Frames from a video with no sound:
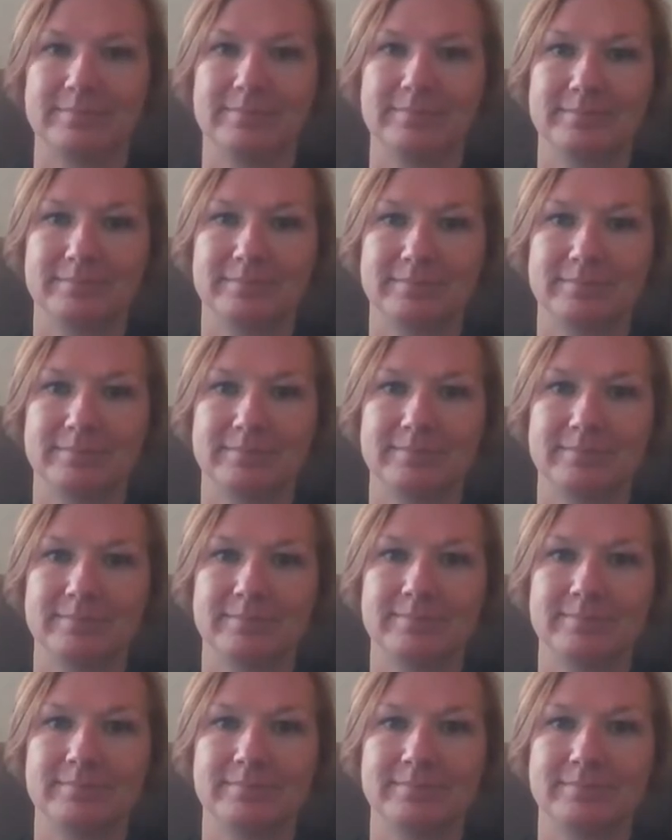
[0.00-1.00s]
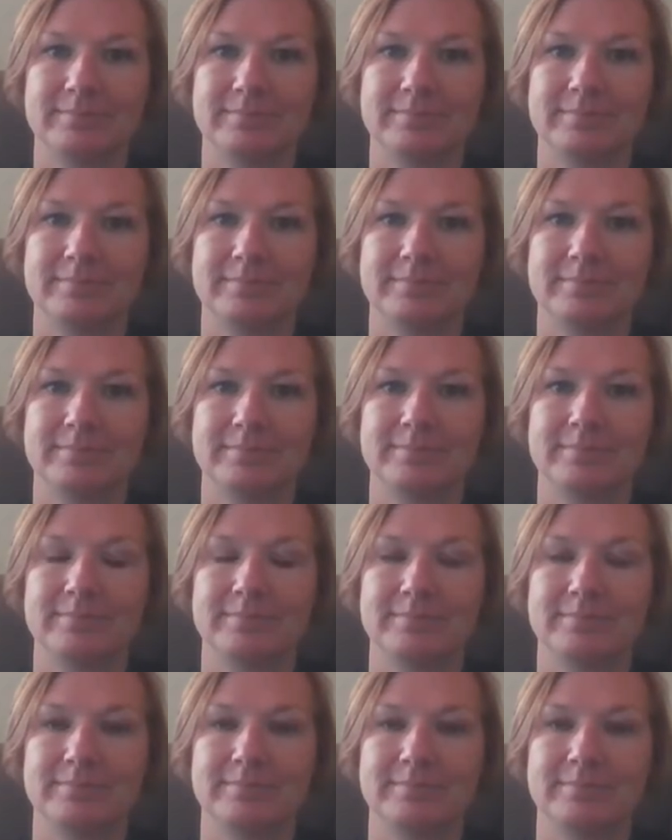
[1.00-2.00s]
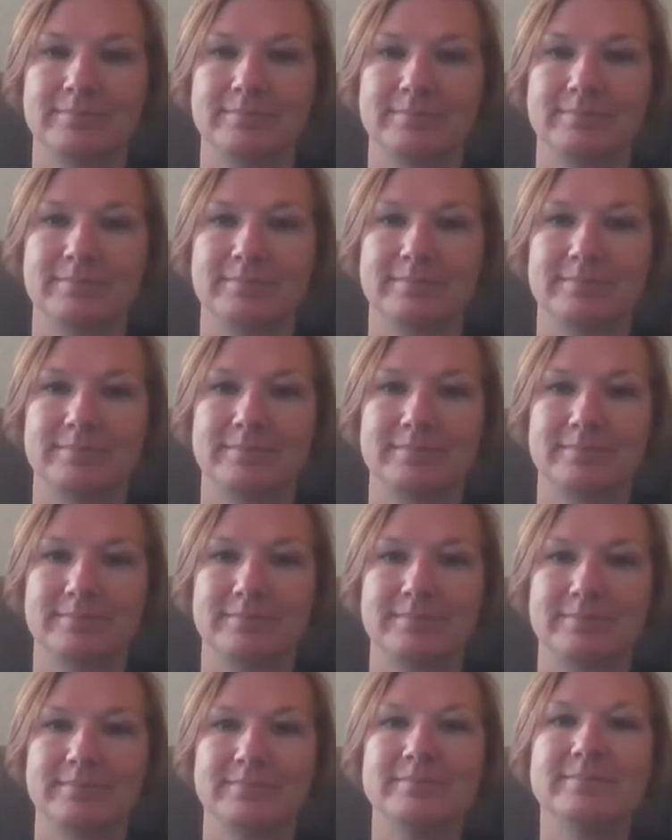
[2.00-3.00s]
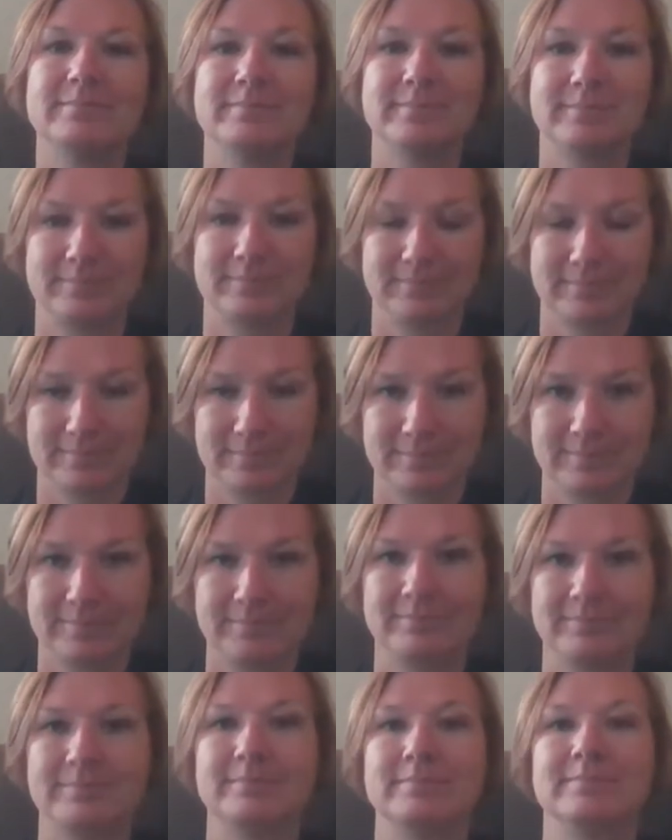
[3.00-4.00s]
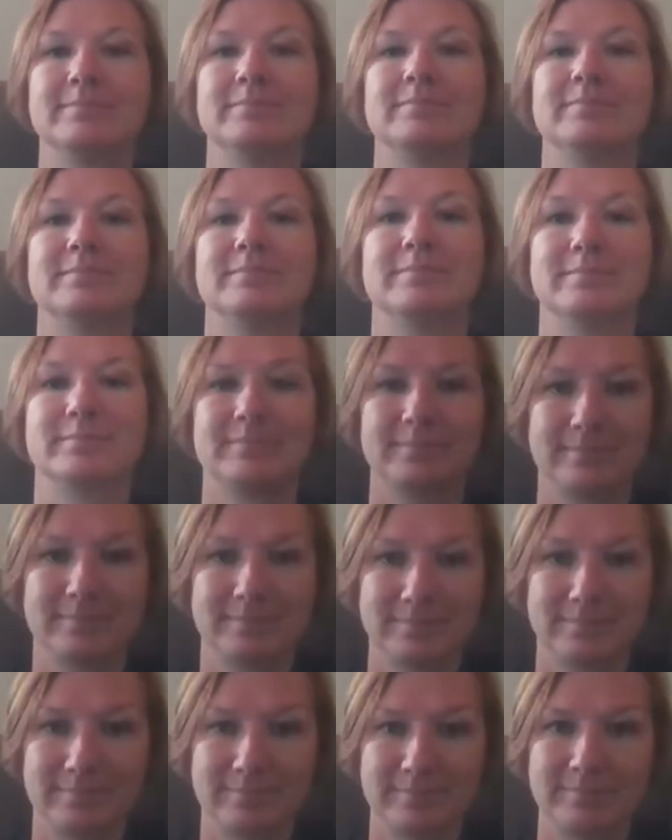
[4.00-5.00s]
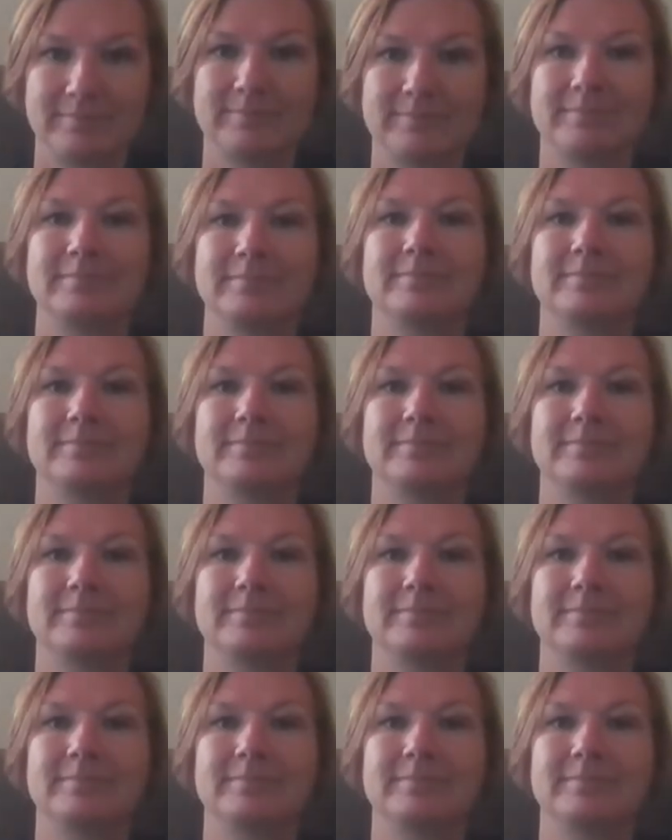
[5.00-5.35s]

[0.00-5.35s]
(not speaking)